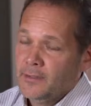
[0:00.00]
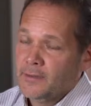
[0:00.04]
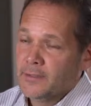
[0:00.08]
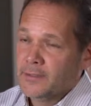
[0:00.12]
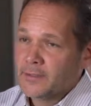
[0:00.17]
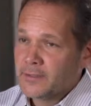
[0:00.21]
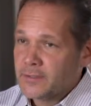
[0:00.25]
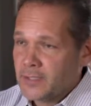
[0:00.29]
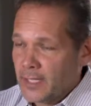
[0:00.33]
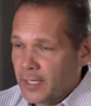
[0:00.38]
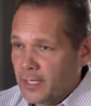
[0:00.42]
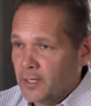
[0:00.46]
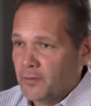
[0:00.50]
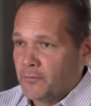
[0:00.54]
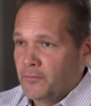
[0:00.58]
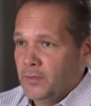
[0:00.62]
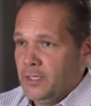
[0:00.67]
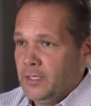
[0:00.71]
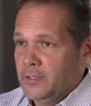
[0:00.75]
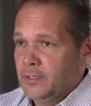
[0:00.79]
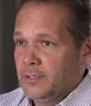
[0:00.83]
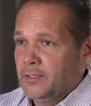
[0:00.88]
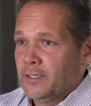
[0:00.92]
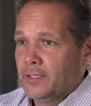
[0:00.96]
The second
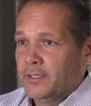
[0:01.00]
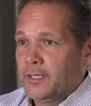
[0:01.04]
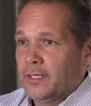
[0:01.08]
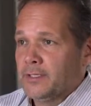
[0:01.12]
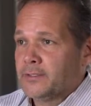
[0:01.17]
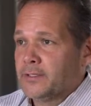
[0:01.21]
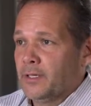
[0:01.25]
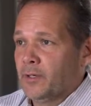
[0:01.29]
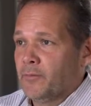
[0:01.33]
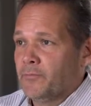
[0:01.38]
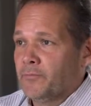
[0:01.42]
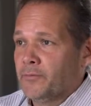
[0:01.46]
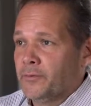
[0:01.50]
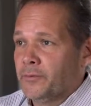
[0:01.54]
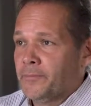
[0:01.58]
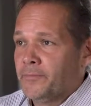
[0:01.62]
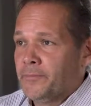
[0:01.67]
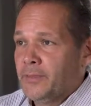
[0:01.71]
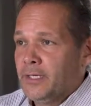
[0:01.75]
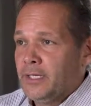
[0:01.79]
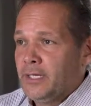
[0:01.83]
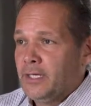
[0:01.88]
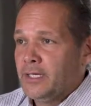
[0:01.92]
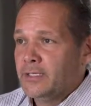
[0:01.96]
reason that that's helpful
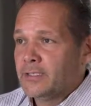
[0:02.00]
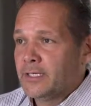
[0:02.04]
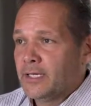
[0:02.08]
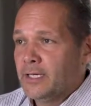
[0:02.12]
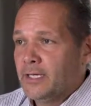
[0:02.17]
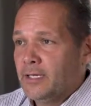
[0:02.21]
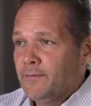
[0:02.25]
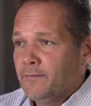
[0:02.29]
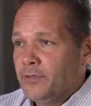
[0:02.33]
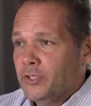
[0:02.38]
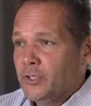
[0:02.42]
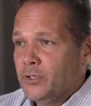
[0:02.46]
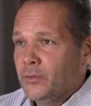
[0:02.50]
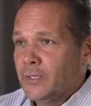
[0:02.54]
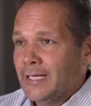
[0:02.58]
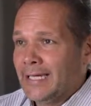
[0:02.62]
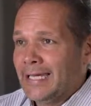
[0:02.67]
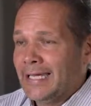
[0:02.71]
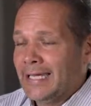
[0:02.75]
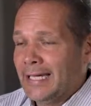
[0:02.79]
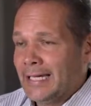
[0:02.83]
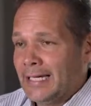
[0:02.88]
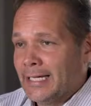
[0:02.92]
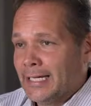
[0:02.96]
is it gives you a
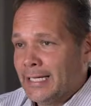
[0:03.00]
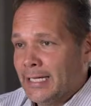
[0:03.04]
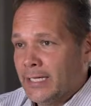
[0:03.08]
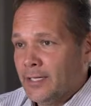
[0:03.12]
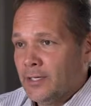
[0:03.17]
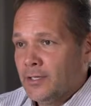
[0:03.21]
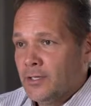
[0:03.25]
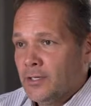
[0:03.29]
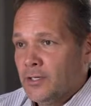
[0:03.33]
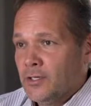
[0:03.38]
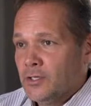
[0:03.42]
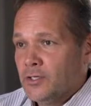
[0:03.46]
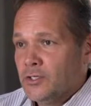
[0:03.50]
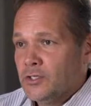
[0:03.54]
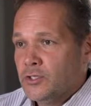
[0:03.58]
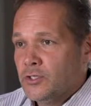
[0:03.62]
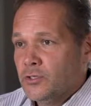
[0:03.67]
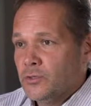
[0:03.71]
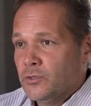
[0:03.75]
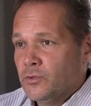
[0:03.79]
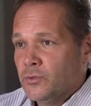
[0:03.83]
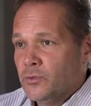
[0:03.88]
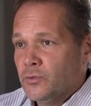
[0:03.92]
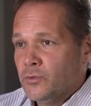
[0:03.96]
guide
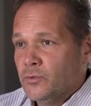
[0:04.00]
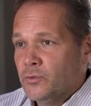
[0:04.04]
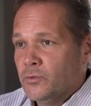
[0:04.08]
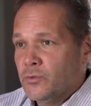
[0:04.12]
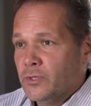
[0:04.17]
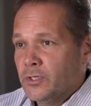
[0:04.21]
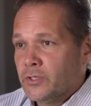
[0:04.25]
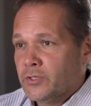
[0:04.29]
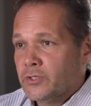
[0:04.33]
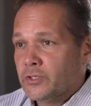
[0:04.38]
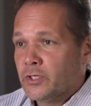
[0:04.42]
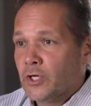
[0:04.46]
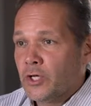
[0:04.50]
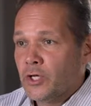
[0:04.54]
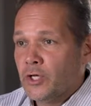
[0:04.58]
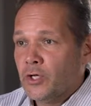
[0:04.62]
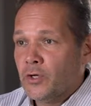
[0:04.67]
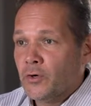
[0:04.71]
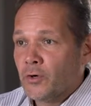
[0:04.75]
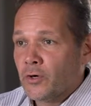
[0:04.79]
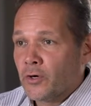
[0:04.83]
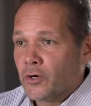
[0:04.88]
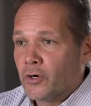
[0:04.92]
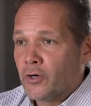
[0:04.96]
to
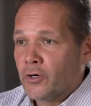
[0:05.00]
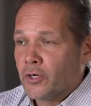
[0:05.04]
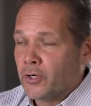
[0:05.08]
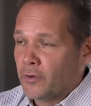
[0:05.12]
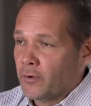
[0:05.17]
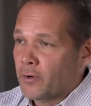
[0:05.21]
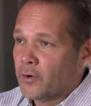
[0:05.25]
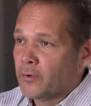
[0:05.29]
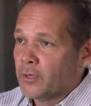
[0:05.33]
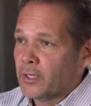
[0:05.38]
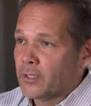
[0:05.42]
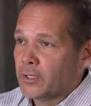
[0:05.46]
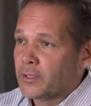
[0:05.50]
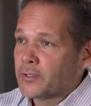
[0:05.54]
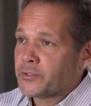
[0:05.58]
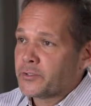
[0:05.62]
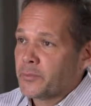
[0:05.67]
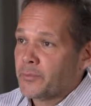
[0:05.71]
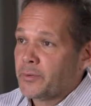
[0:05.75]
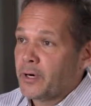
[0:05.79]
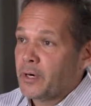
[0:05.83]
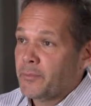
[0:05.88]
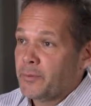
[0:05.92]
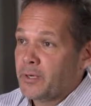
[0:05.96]
secure your own
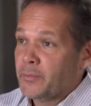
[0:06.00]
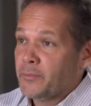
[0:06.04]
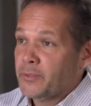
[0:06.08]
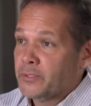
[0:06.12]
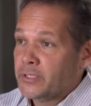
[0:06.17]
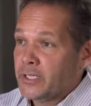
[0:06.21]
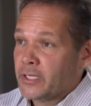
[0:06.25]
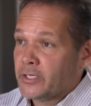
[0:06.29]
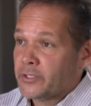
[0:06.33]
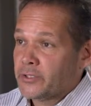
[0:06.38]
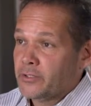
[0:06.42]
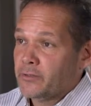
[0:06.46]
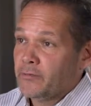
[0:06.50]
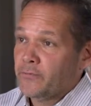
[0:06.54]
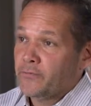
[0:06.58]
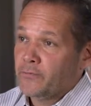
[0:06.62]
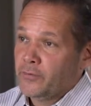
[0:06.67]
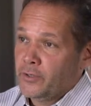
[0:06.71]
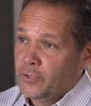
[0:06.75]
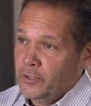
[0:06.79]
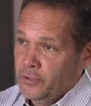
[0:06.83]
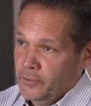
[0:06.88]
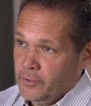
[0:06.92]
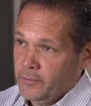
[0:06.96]
intellectual property protection
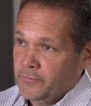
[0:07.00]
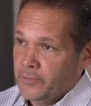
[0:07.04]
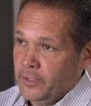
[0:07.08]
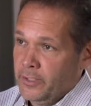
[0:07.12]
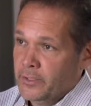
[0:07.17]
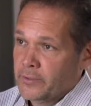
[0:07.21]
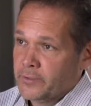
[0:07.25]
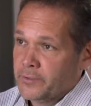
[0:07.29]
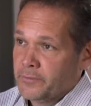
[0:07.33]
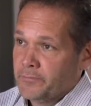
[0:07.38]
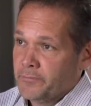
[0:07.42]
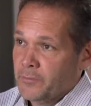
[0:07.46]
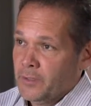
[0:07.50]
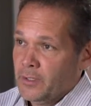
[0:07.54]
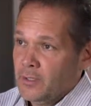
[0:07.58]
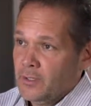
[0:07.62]
for your device.